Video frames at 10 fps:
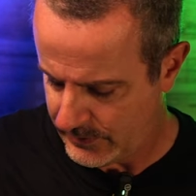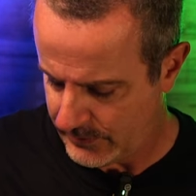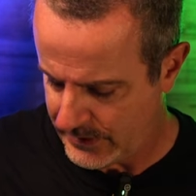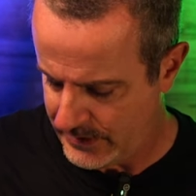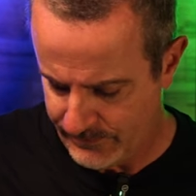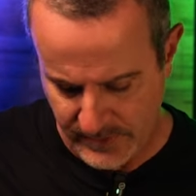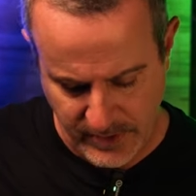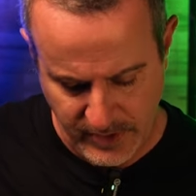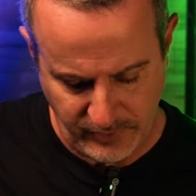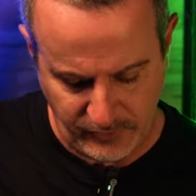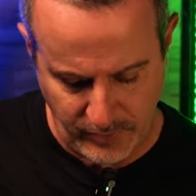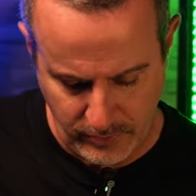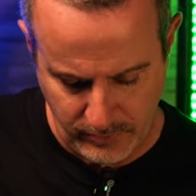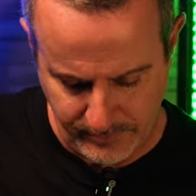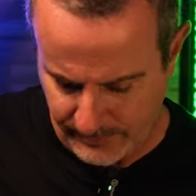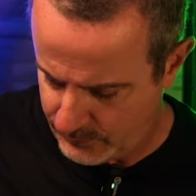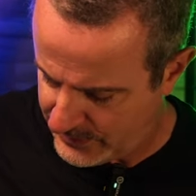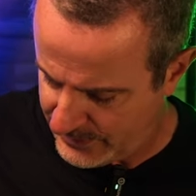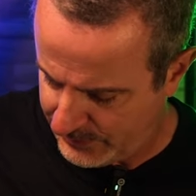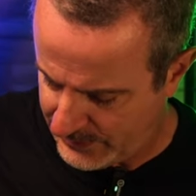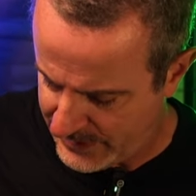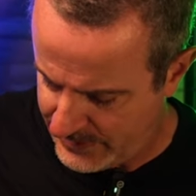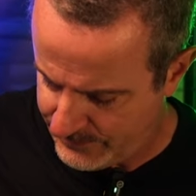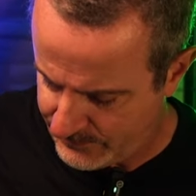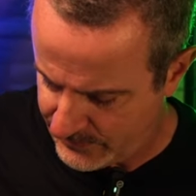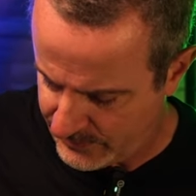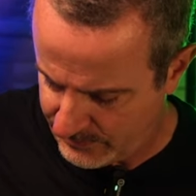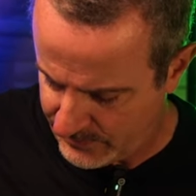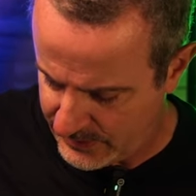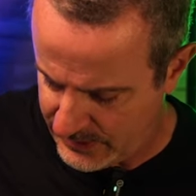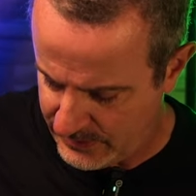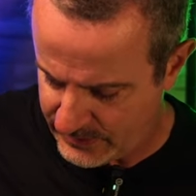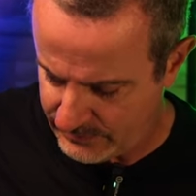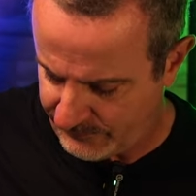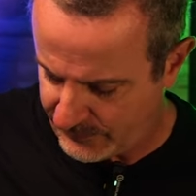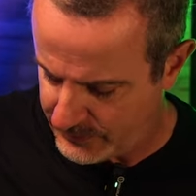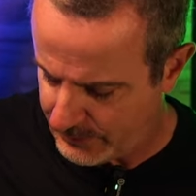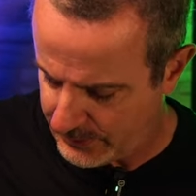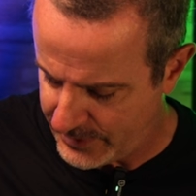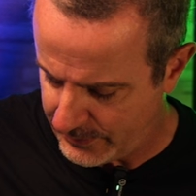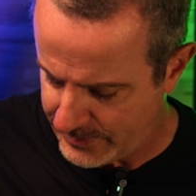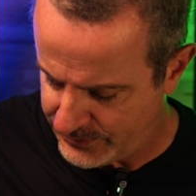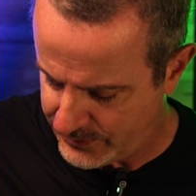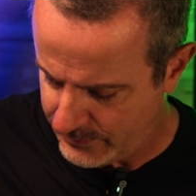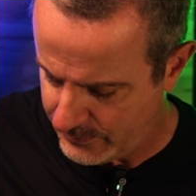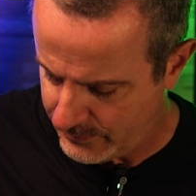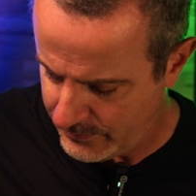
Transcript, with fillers: Okay? So when I play the first part of the arpeggio,